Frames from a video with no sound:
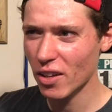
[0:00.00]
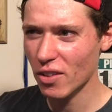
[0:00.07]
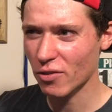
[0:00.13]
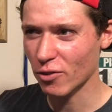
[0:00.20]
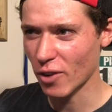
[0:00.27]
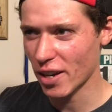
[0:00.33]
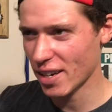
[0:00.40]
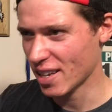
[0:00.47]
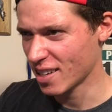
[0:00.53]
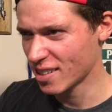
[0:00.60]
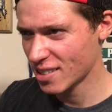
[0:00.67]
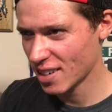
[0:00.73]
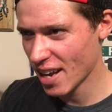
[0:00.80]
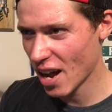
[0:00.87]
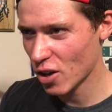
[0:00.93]
on the front
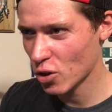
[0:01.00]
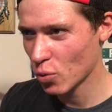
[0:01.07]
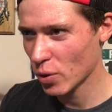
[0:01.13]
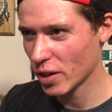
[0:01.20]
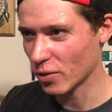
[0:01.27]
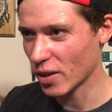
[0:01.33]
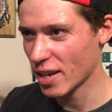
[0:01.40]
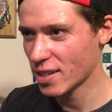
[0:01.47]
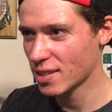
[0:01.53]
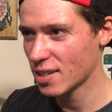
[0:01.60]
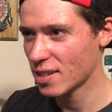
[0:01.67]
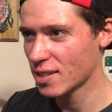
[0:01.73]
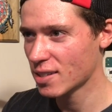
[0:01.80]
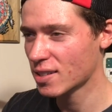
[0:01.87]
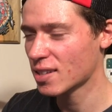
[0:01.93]
isn't how you win
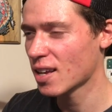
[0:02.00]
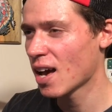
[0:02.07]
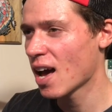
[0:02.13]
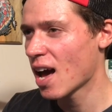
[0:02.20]
races?